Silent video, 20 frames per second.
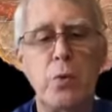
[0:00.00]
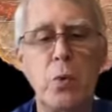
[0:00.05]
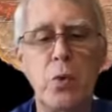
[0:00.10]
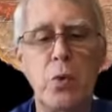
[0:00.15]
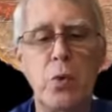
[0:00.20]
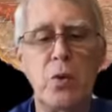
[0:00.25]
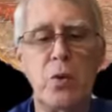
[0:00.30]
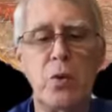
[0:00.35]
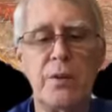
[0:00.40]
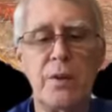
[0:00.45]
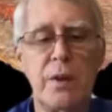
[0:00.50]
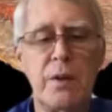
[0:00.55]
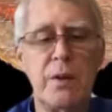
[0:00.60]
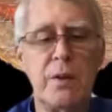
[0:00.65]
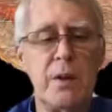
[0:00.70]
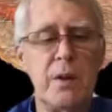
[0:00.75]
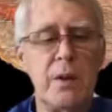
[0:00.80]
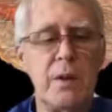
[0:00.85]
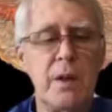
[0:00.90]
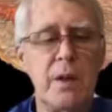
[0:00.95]
world.
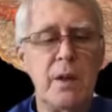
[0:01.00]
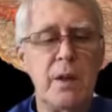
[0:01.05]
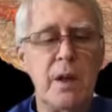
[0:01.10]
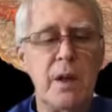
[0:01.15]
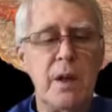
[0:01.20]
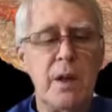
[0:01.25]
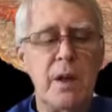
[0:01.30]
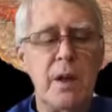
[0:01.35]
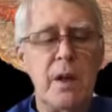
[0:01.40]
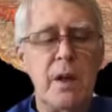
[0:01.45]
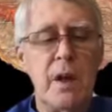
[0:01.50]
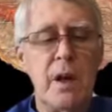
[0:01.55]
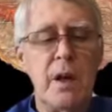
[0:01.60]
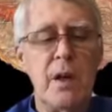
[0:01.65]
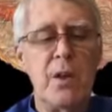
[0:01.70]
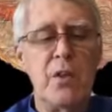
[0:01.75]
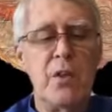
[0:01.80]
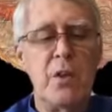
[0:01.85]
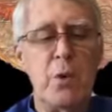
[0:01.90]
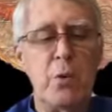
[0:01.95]

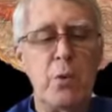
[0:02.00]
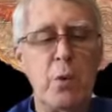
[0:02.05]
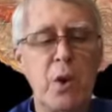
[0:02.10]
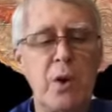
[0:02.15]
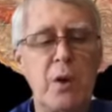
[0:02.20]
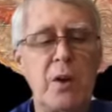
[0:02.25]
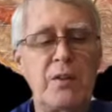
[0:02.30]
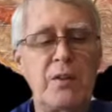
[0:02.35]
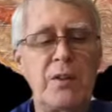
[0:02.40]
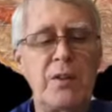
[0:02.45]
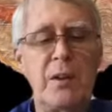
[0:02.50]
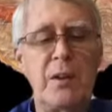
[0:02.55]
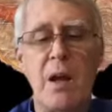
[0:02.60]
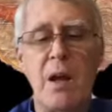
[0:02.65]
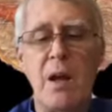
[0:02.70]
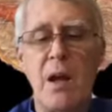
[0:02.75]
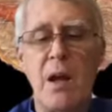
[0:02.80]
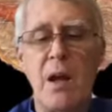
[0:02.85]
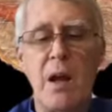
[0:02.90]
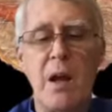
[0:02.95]
The works
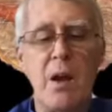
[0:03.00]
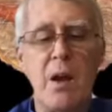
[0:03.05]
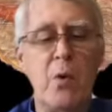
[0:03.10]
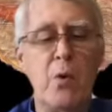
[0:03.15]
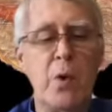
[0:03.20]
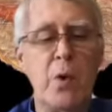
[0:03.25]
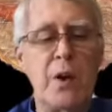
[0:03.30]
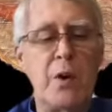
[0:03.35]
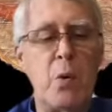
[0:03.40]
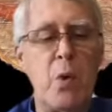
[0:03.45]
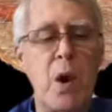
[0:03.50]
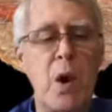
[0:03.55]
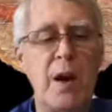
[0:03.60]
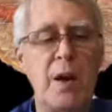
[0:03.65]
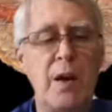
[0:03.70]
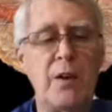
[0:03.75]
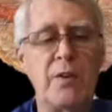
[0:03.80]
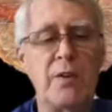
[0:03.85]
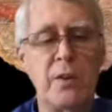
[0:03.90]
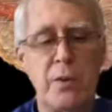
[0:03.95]

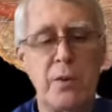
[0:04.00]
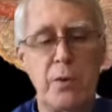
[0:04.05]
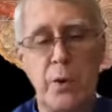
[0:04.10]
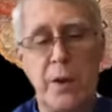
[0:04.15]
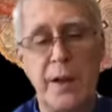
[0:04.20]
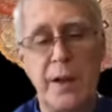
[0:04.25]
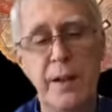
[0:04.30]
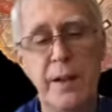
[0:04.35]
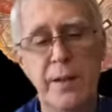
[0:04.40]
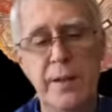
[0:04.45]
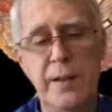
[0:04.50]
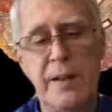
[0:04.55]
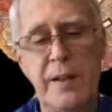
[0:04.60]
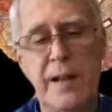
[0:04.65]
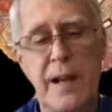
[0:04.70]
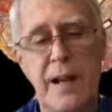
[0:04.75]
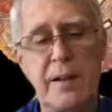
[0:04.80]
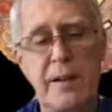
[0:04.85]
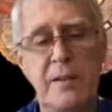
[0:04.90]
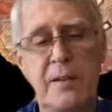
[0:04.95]
requires strength,
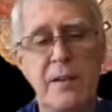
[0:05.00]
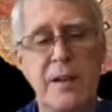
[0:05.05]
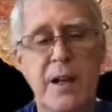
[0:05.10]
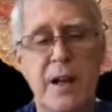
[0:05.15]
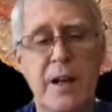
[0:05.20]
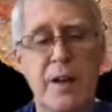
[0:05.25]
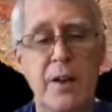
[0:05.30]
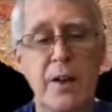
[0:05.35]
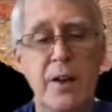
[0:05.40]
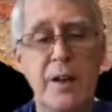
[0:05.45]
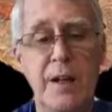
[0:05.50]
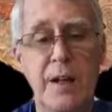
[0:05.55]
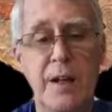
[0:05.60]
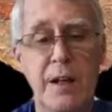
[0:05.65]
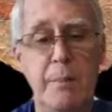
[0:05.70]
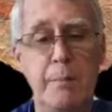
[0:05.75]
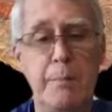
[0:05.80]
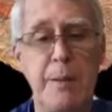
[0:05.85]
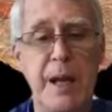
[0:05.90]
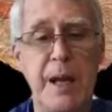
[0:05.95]
dexterity,
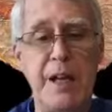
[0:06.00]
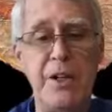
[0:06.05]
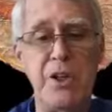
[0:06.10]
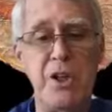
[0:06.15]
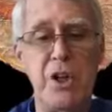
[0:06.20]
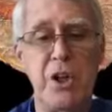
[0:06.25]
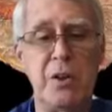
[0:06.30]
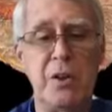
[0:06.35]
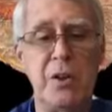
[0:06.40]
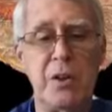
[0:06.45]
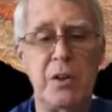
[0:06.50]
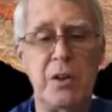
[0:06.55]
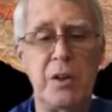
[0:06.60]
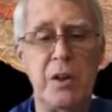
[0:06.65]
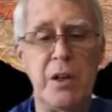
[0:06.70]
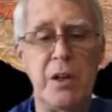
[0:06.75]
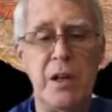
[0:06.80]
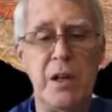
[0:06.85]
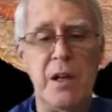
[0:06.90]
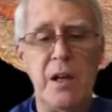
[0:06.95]
and patience.
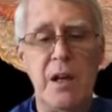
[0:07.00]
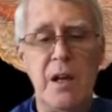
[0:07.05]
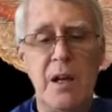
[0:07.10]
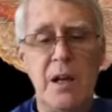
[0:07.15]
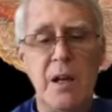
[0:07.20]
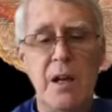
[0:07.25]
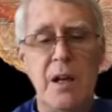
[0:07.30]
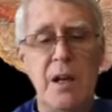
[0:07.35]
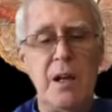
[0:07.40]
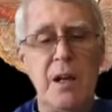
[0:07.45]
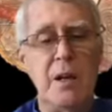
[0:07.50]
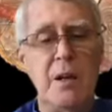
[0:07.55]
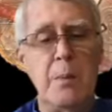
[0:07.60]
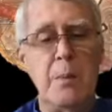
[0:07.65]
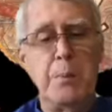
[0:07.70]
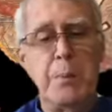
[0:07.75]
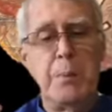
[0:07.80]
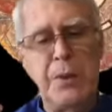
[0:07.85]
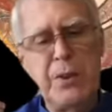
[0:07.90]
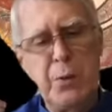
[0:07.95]

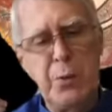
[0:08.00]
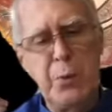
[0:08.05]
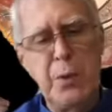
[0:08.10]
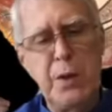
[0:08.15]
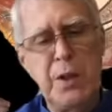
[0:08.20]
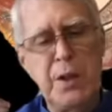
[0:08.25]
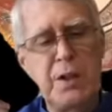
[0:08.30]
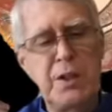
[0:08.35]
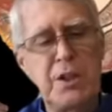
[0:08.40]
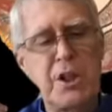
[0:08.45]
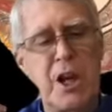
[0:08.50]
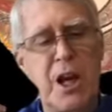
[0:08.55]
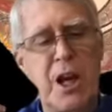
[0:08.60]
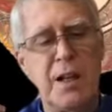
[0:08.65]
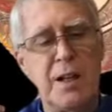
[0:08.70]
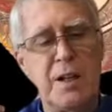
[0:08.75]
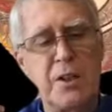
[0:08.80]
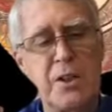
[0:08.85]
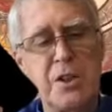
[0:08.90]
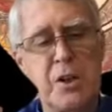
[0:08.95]
But the real
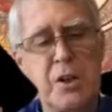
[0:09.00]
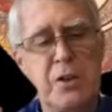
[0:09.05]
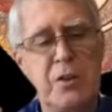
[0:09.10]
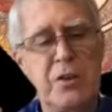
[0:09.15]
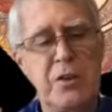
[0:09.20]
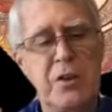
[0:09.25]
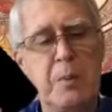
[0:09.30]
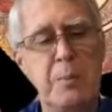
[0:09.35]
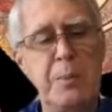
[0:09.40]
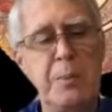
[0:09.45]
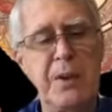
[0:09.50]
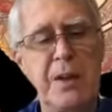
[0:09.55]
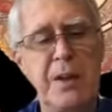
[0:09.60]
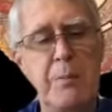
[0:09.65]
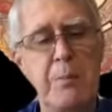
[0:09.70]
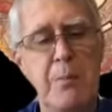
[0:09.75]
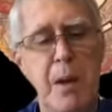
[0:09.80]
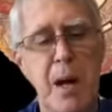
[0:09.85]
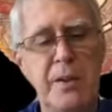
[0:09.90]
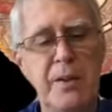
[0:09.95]
challenge is simply
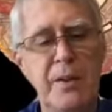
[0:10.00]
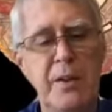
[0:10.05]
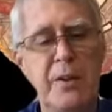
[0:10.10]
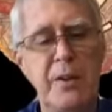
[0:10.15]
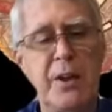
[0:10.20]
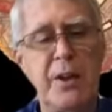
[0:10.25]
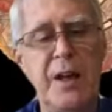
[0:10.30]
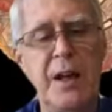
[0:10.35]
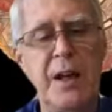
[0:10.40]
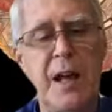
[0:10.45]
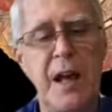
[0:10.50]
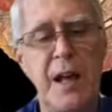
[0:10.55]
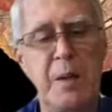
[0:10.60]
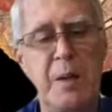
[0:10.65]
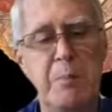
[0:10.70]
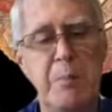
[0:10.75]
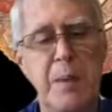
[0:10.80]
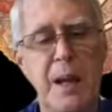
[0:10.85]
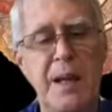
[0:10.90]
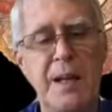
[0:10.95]
mustering
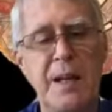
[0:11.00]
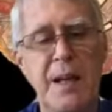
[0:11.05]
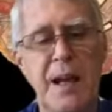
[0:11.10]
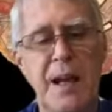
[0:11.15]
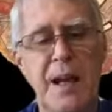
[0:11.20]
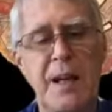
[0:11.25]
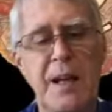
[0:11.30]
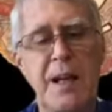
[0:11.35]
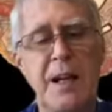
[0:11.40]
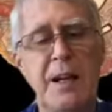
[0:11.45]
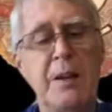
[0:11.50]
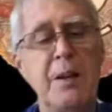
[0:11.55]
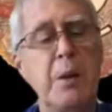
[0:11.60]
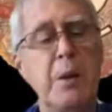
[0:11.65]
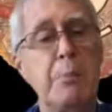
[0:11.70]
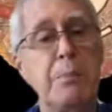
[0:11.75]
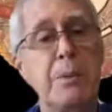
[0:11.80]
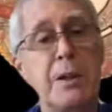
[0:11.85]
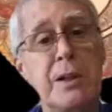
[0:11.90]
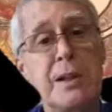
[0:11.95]
and maintaining the
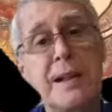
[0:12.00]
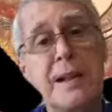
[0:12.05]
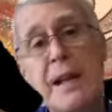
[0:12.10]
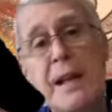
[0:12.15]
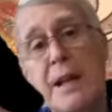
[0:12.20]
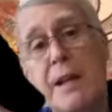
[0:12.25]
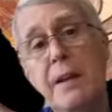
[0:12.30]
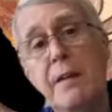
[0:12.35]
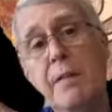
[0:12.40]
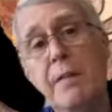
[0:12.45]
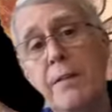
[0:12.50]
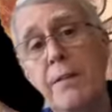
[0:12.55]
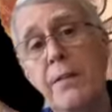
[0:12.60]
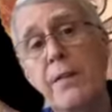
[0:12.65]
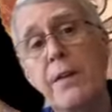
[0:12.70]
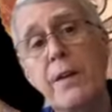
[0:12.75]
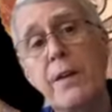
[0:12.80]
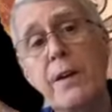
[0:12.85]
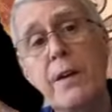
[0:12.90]
belief